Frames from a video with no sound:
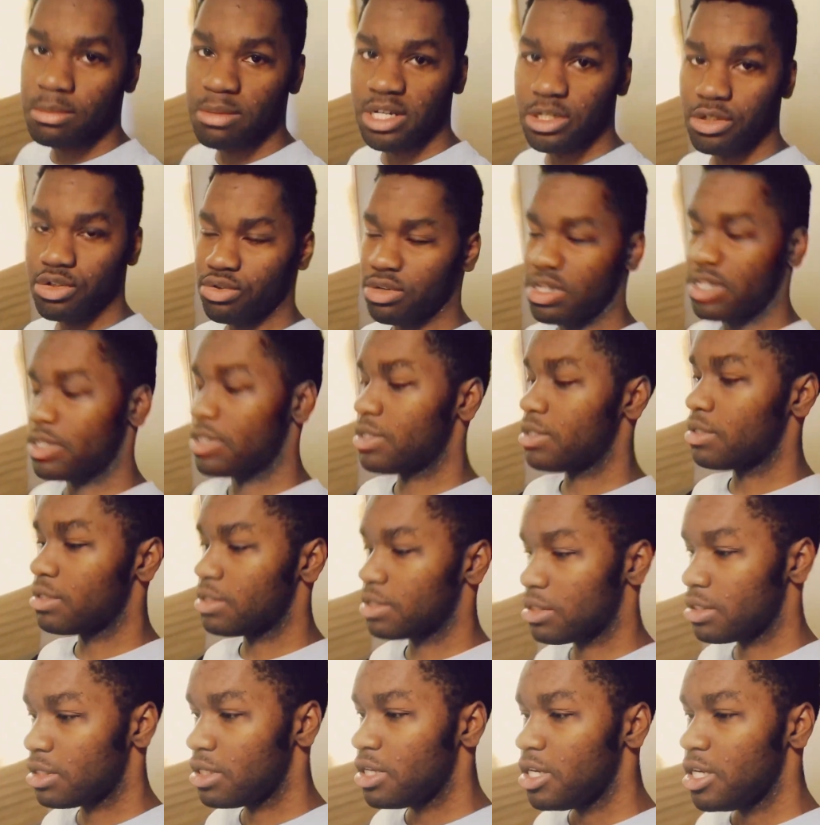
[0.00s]
in my
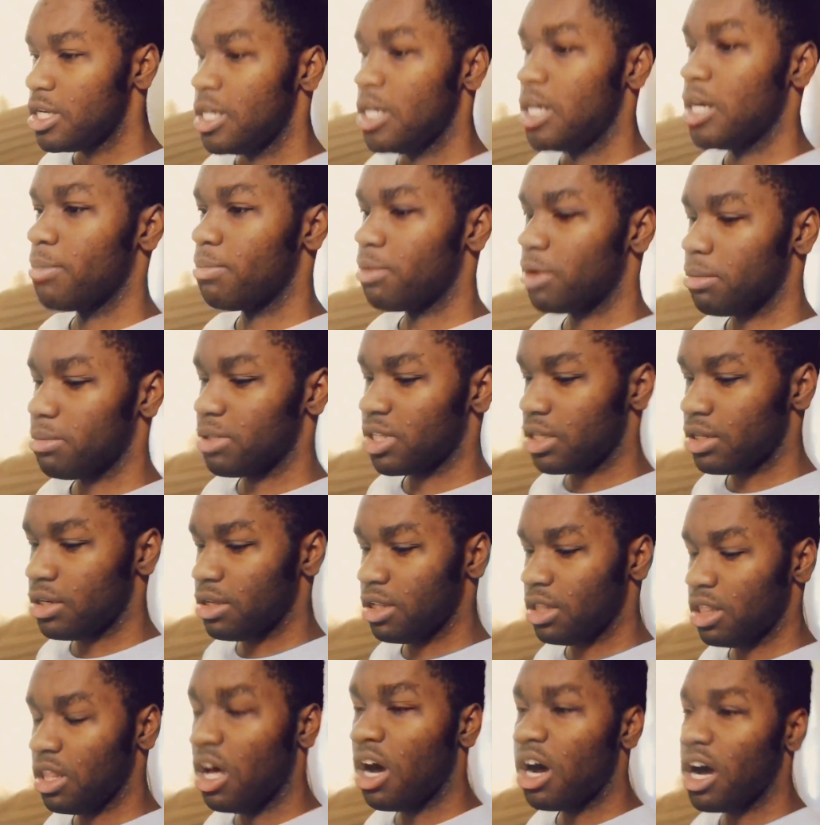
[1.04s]
dresser. I'm probably
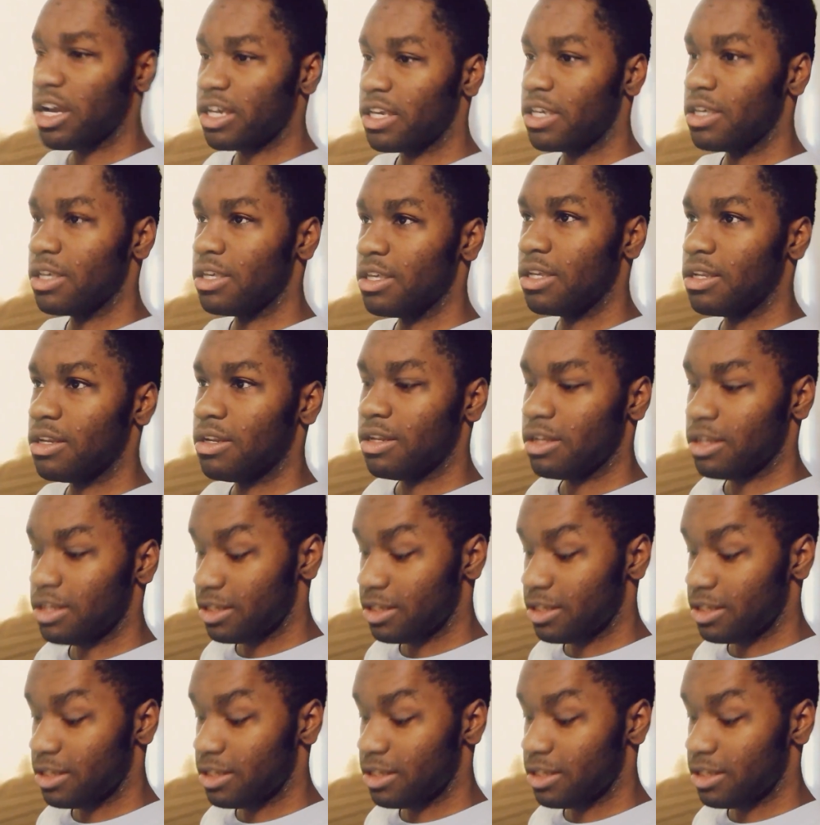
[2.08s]
gonna lock it.